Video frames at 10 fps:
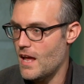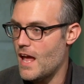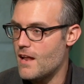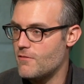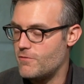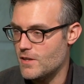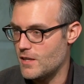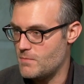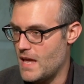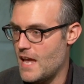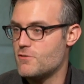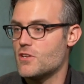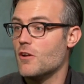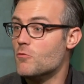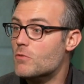and feeling
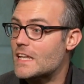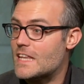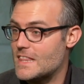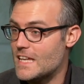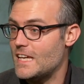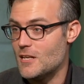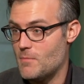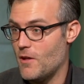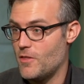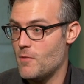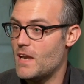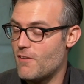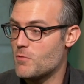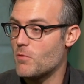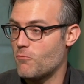behaviors out and really thinking about them. And every